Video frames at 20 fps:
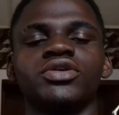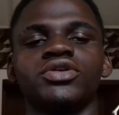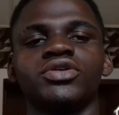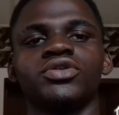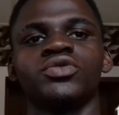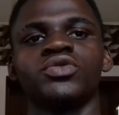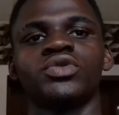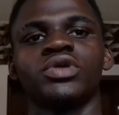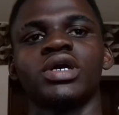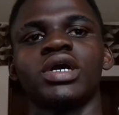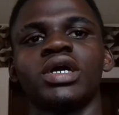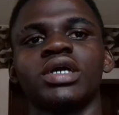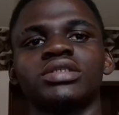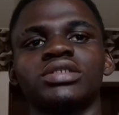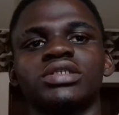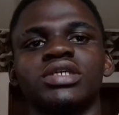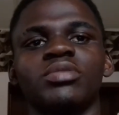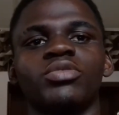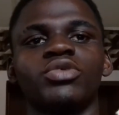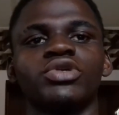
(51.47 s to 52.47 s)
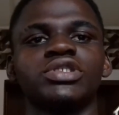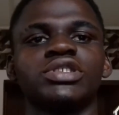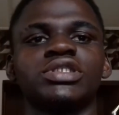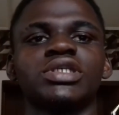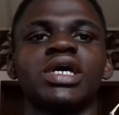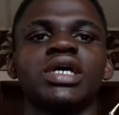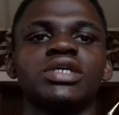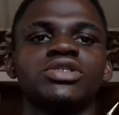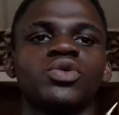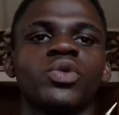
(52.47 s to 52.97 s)
you can't get
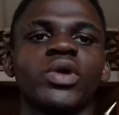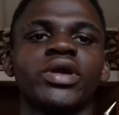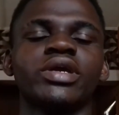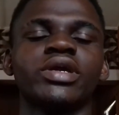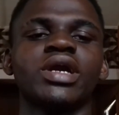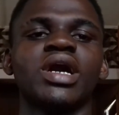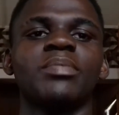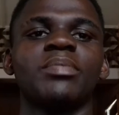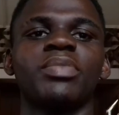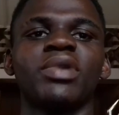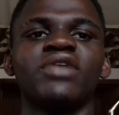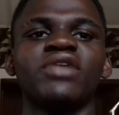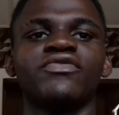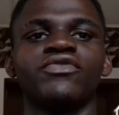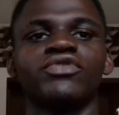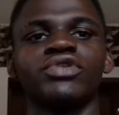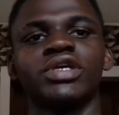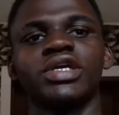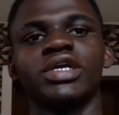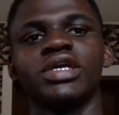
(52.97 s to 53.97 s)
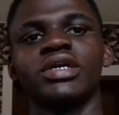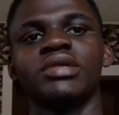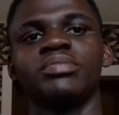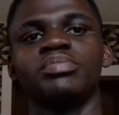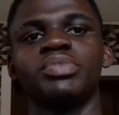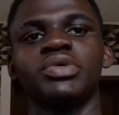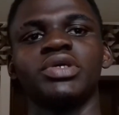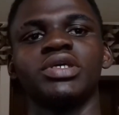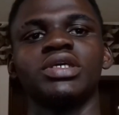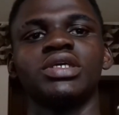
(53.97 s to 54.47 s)
monetized or why you can't apply for the AMP